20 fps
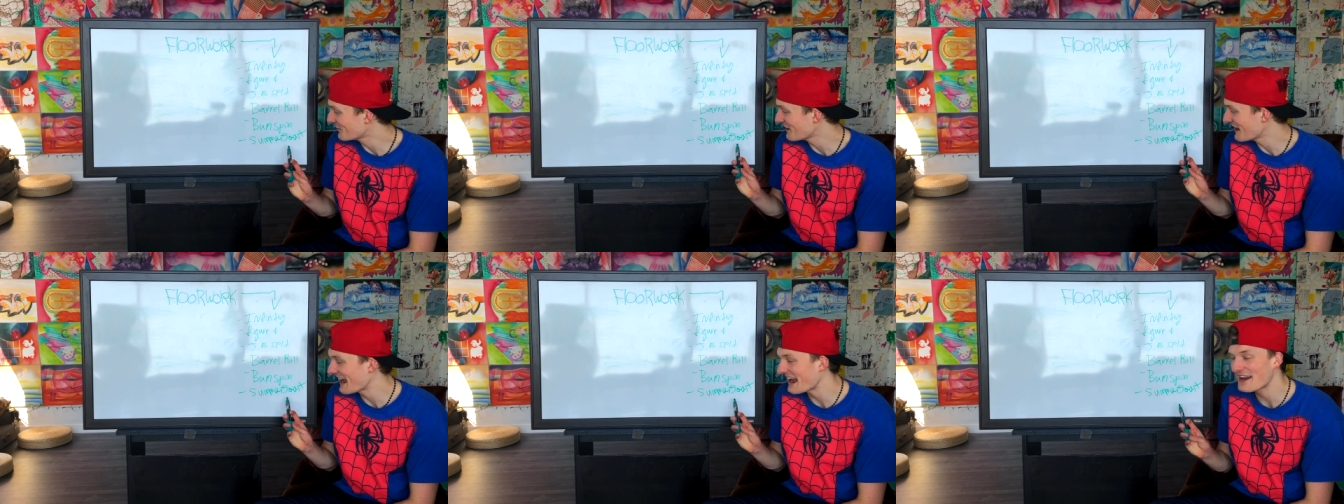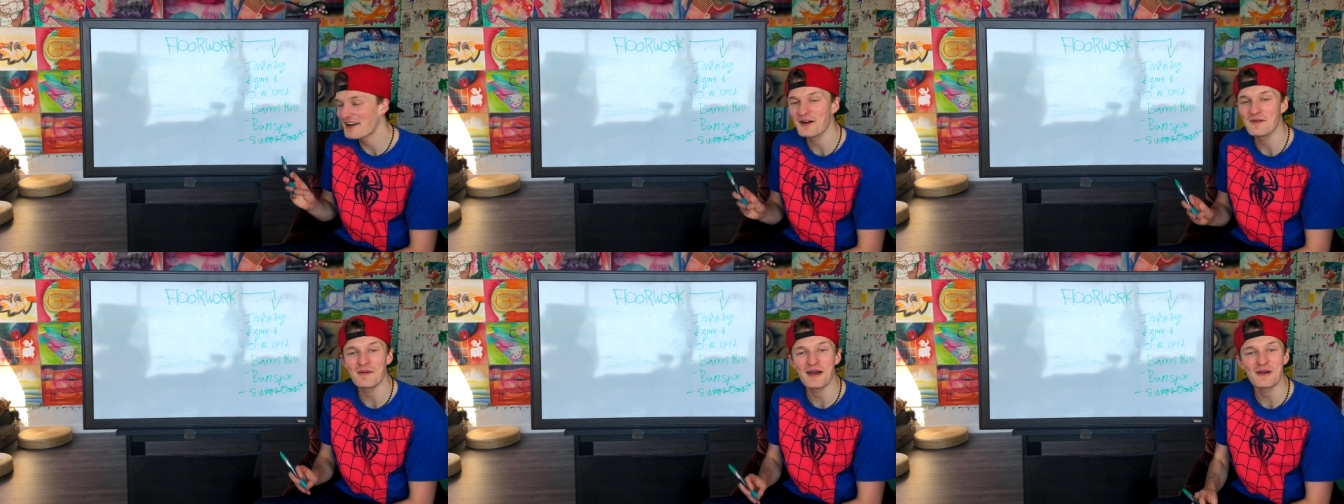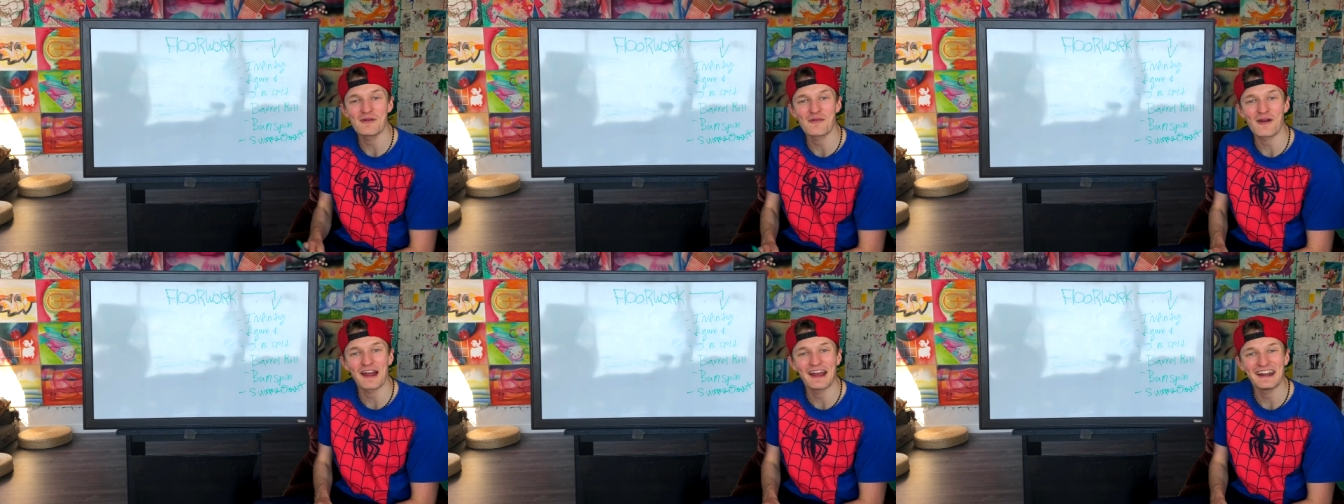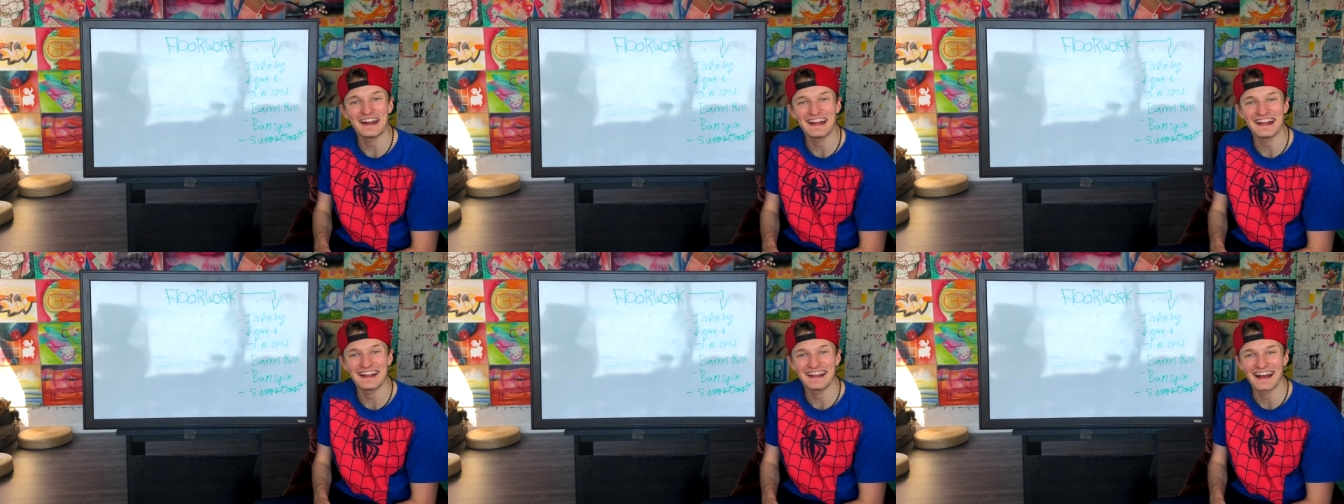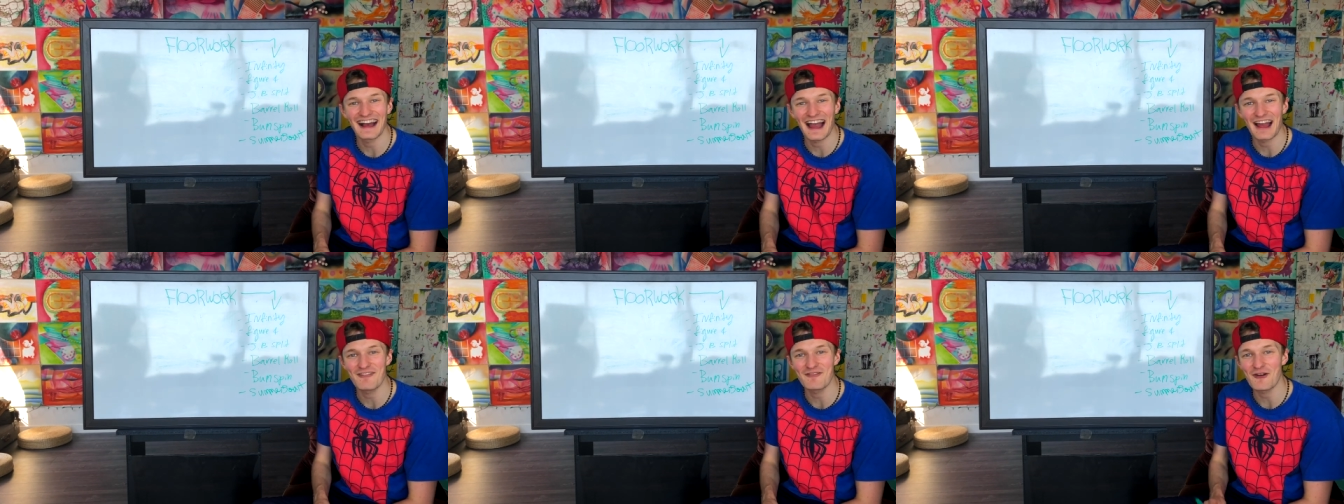hate on my writing.
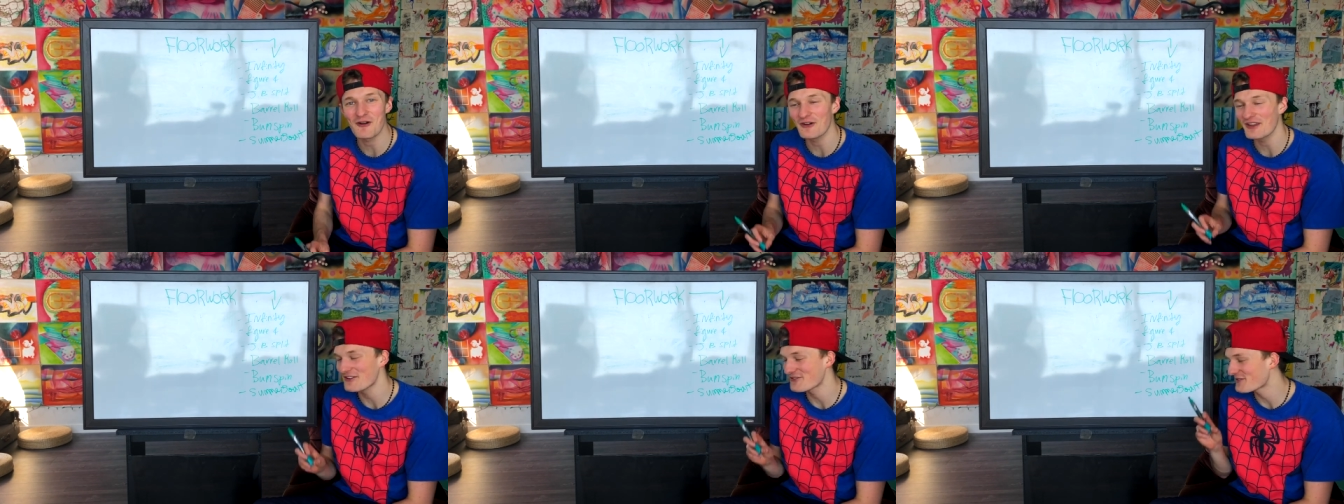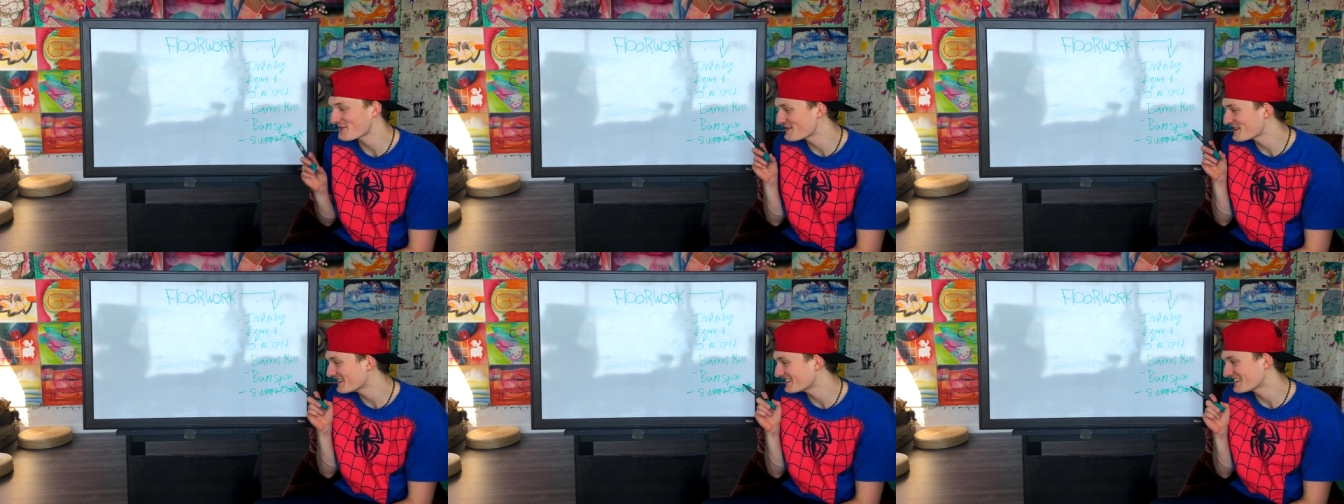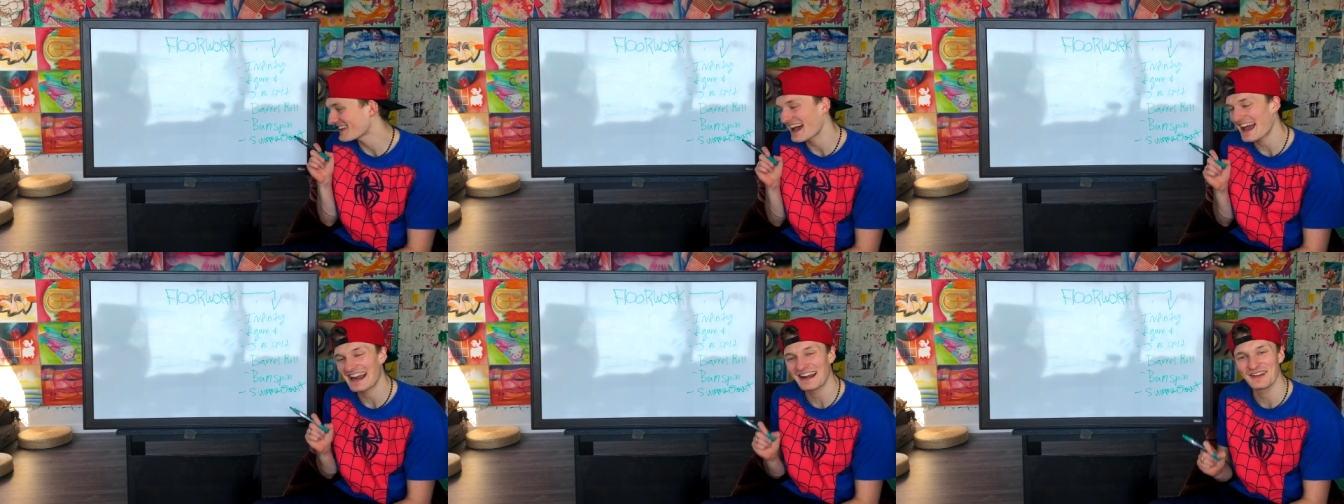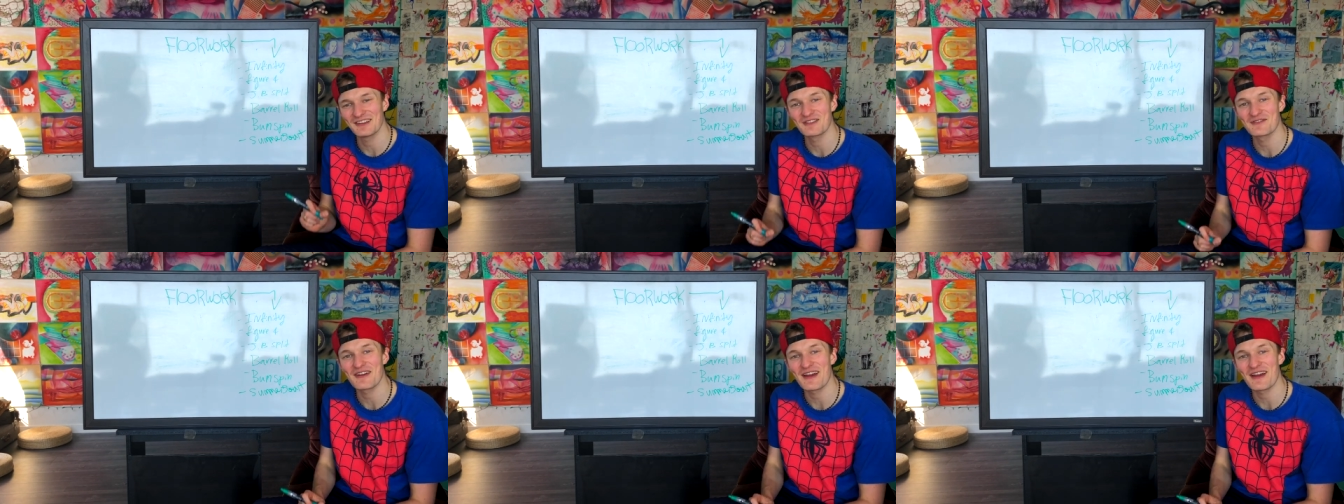I wrote it from the side, it was